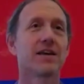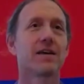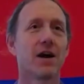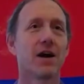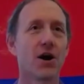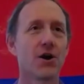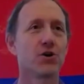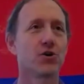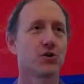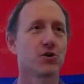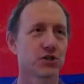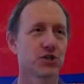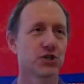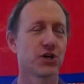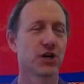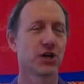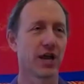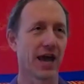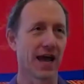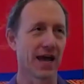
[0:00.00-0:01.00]

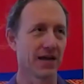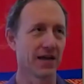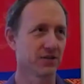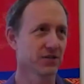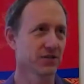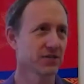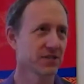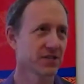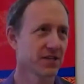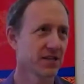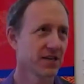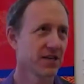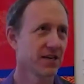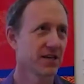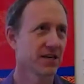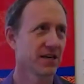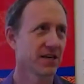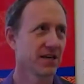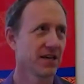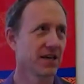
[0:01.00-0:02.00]
Understood as
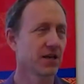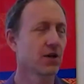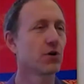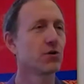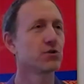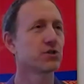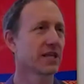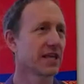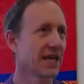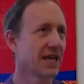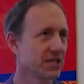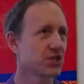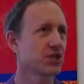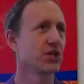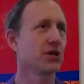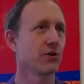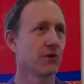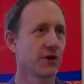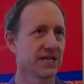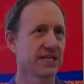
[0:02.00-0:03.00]
it goes against
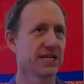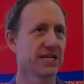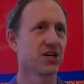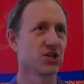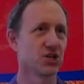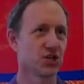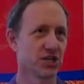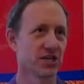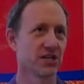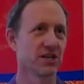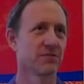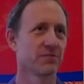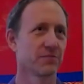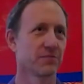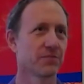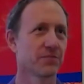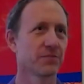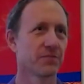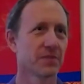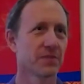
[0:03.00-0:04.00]
your intention,
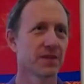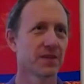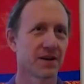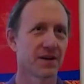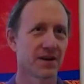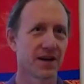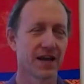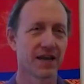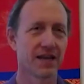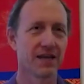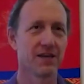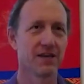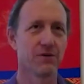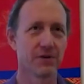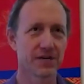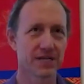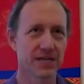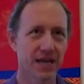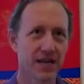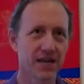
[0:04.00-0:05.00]
right? You
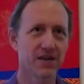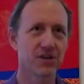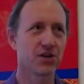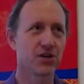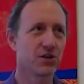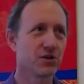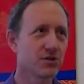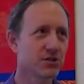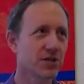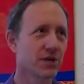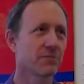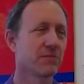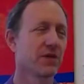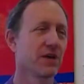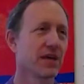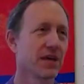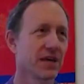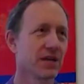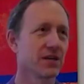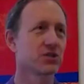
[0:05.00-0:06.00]
intend to do
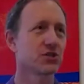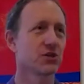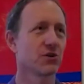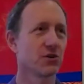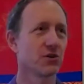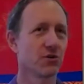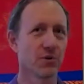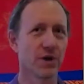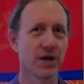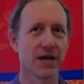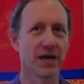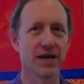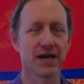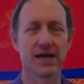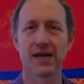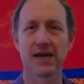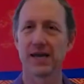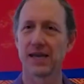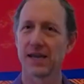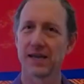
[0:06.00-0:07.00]
something in a certain
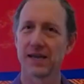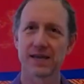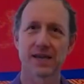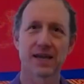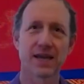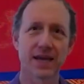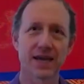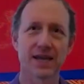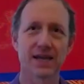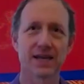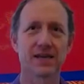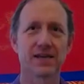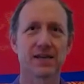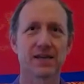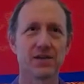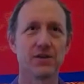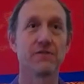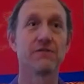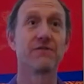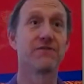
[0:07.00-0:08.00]
way, and
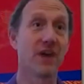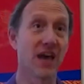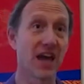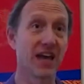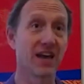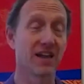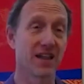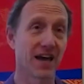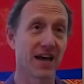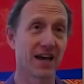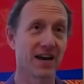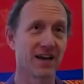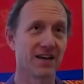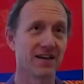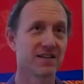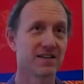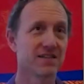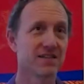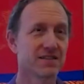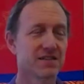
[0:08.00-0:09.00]
you fail at it,
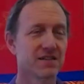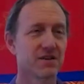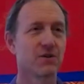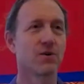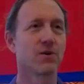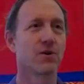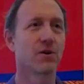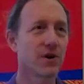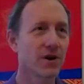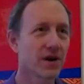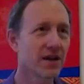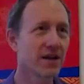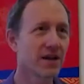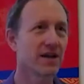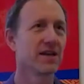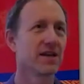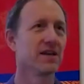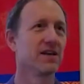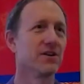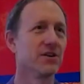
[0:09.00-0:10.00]
or
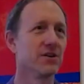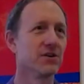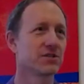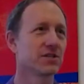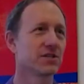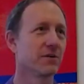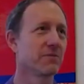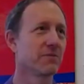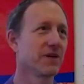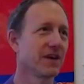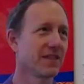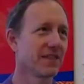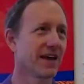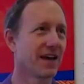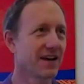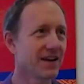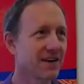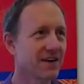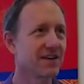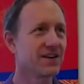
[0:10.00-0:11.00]
you do something
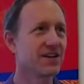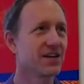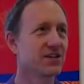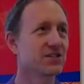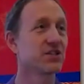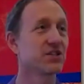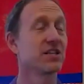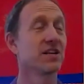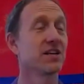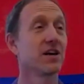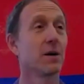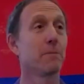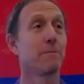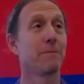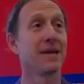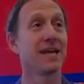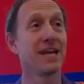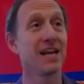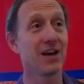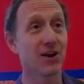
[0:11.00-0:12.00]
that doesn't
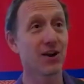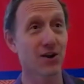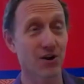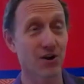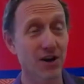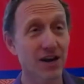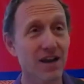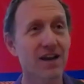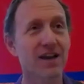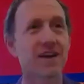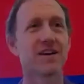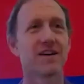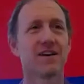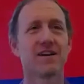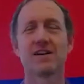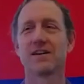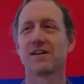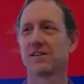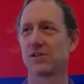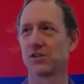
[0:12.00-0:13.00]
appear
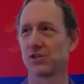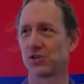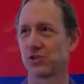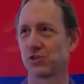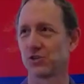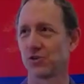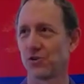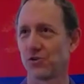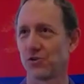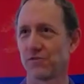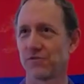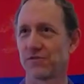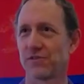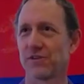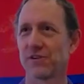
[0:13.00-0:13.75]
to serve